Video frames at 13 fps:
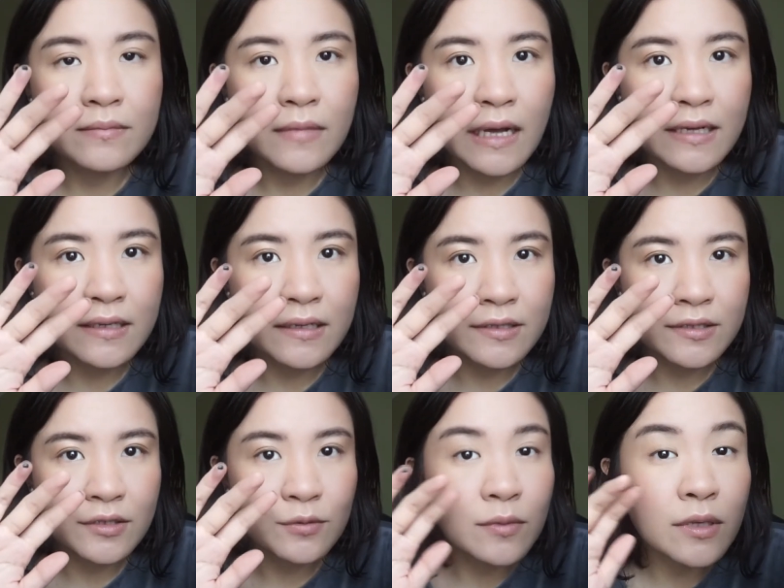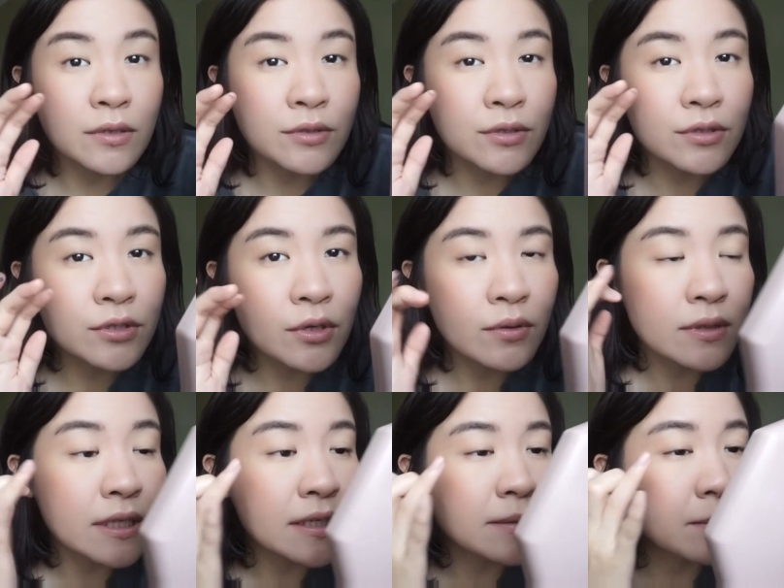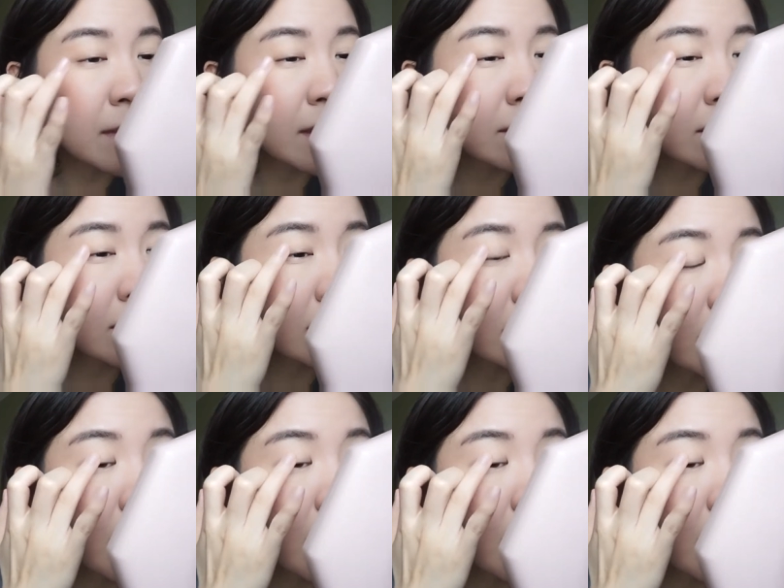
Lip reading: I assume it don't need much.